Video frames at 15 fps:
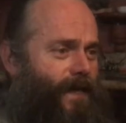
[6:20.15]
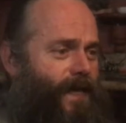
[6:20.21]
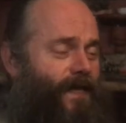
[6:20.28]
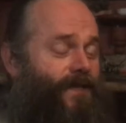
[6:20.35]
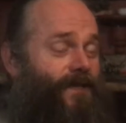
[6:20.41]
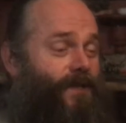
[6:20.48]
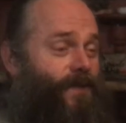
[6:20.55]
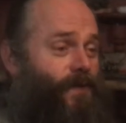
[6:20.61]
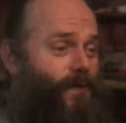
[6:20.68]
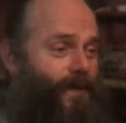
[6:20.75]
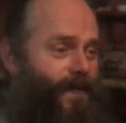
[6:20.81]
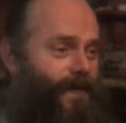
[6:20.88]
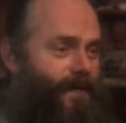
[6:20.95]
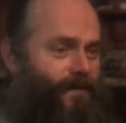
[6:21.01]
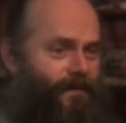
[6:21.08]

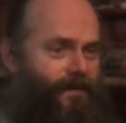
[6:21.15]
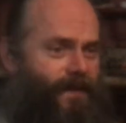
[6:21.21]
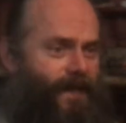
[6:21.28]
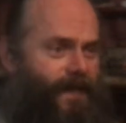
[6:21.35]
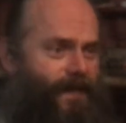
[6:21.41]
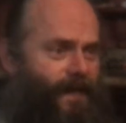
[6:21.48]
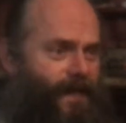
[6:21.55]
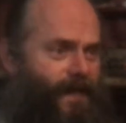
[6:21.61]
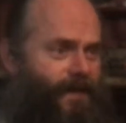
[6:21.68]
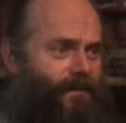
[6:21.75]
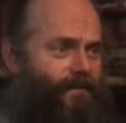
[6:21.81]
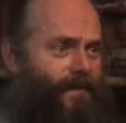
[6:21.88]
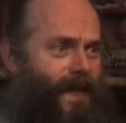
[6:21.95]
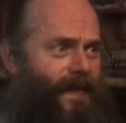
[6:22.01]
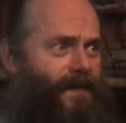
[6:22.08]
ingenuity
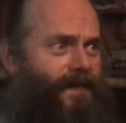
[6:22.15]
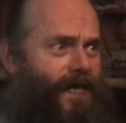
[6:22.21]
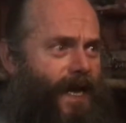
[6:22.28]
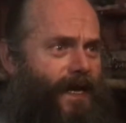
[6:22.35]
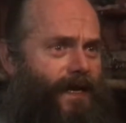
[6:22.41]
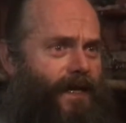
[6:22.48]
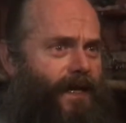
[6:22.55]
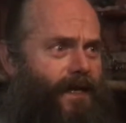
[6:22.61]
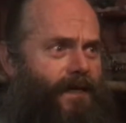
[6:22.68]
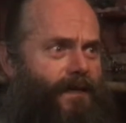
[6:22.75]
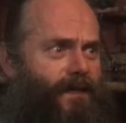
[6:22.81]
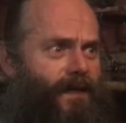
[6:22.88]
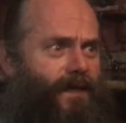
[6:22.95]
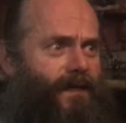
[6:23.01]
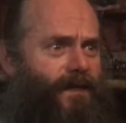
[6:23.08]
in maintaining
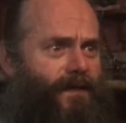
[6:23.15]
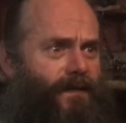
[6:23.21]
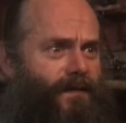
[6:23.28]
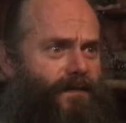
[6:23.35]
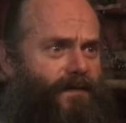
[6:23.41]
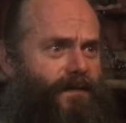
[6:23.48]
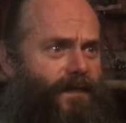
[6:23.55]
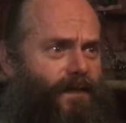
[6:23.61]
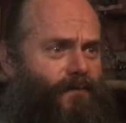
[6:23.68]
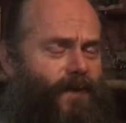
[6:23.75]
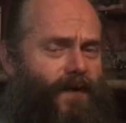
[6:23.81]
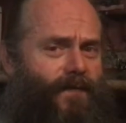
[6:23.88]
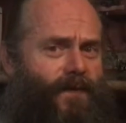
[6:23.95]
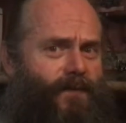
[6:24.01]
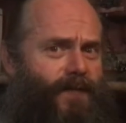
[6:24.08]
a
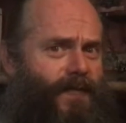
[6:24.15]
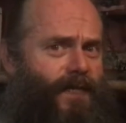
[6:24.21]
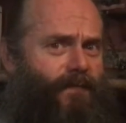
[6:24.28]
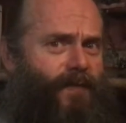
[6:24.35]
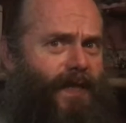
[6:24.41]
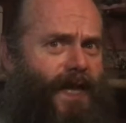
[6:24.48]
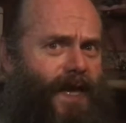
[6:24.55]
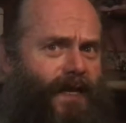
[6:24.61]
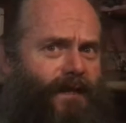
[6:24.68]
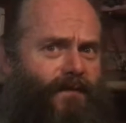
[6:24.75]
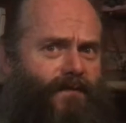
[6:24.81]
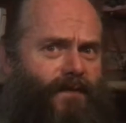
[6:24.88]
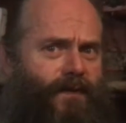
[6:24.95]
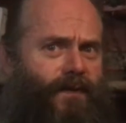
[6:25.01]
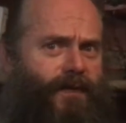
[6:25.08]
refugee
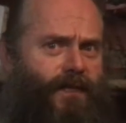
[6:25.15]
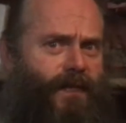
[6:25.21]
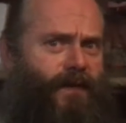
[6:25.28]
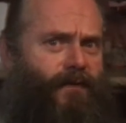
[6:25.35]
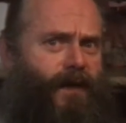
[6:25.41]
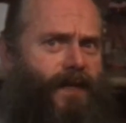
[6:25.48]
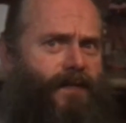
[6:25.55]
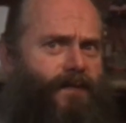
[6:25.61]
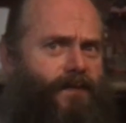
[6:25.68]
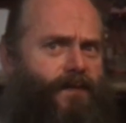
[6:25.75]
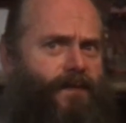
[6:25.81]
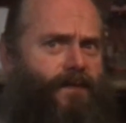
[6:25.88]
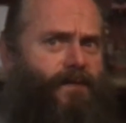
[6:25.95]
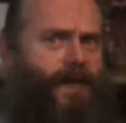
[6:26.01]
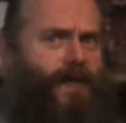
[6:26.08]
planet for a generation
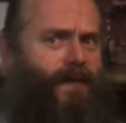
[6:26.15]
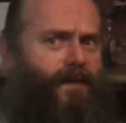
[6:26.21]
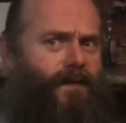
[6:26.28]
or three.